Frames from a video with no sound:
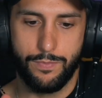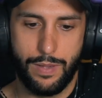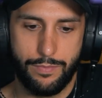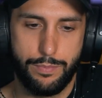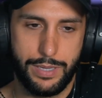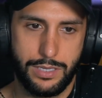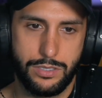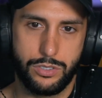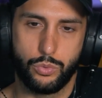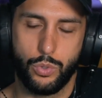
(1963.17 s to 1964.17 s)
I've been
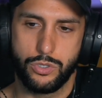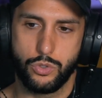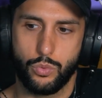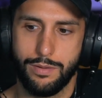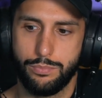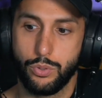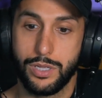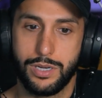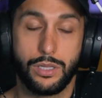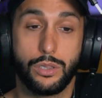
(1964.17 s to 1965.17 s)
in situations where I put
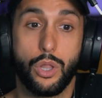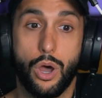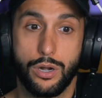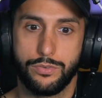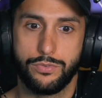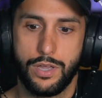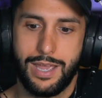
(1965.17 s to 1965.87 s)
in a lot of